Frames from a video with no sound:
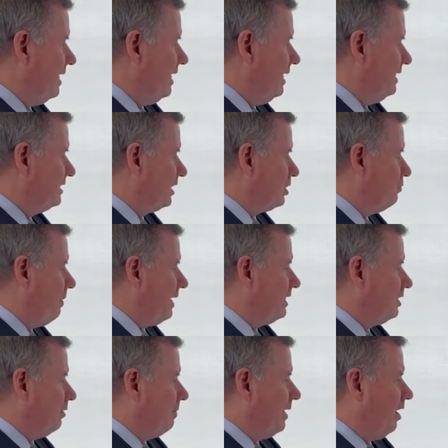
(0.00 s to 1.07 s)
is
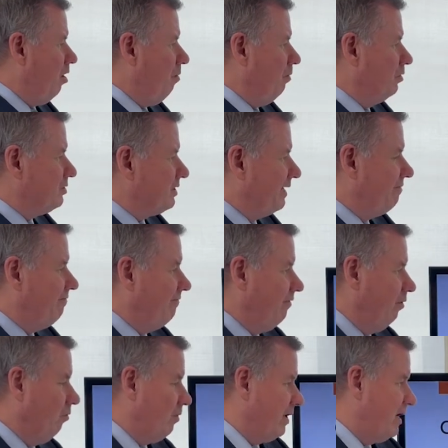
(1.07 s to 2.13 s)
expected to be almost a
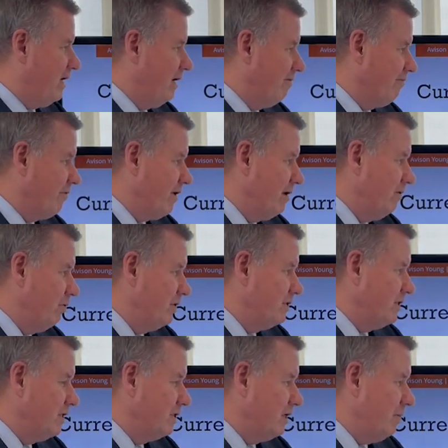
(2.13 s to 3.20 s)
full recovery,
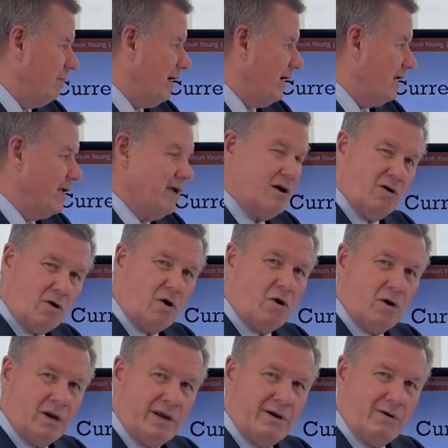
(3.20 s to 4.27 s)
which is about a year
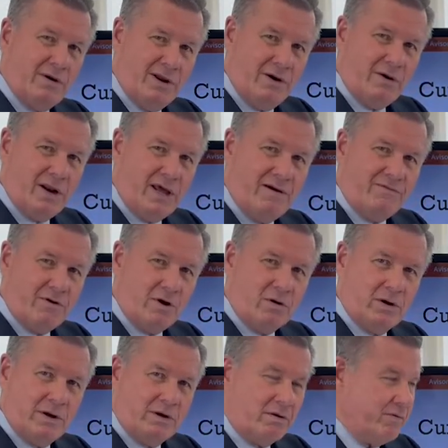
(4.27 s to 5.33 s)
earlier, year and a half
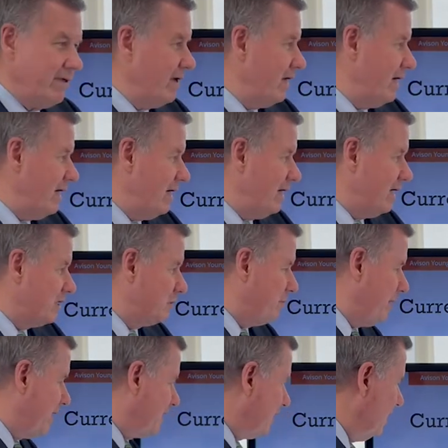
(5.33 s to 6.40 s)
earlier than uh,
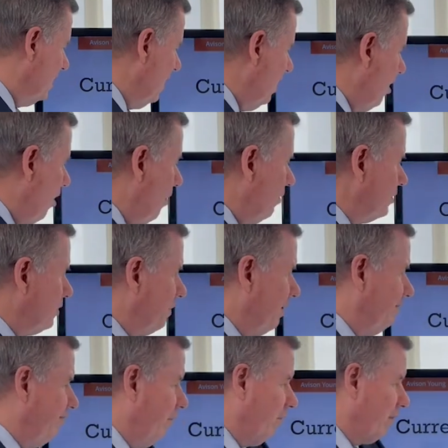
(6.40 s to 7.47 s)
expected, almost to be
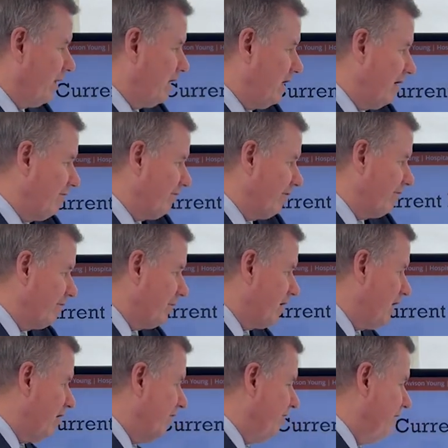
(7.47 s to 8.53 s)
full recovery from
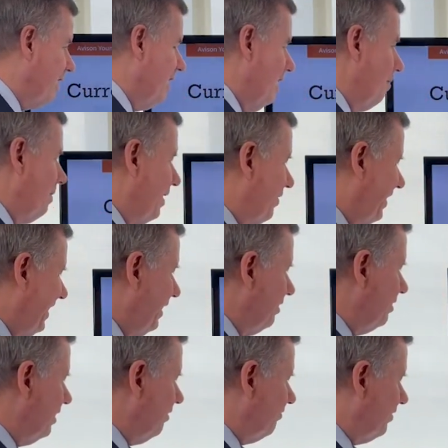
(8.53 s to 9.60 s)
COVID by the
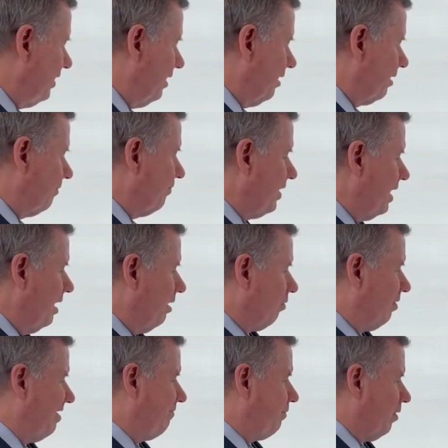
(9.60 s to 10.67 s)
end of the year.
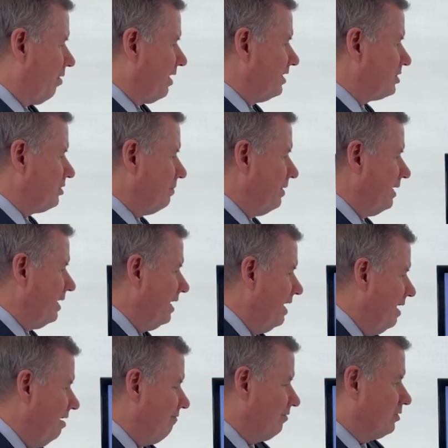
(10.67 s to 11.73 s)
RevPAR estimate
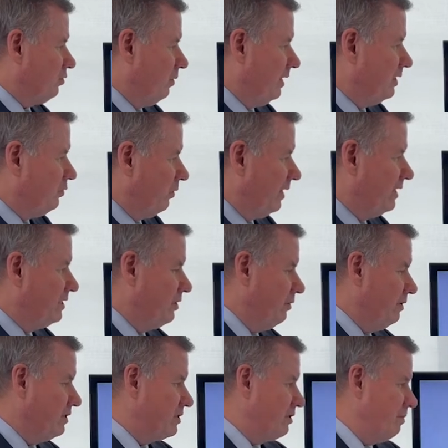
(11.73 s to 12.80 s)
for
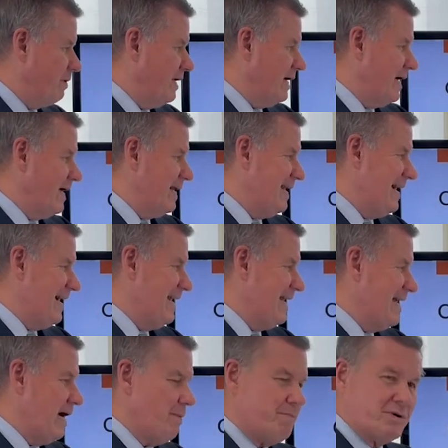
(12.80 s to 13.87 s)
2022 is to be at
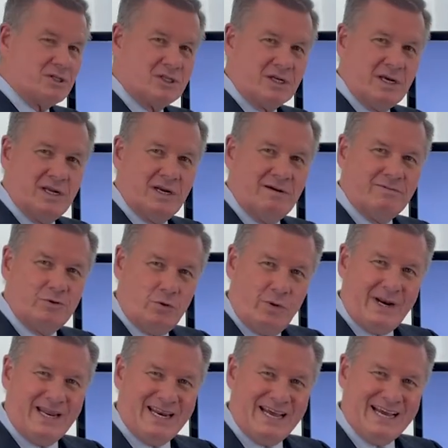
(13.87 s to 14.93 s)
98% of
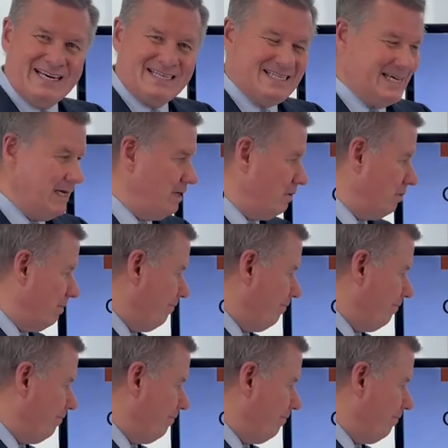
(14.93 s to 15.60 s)
2019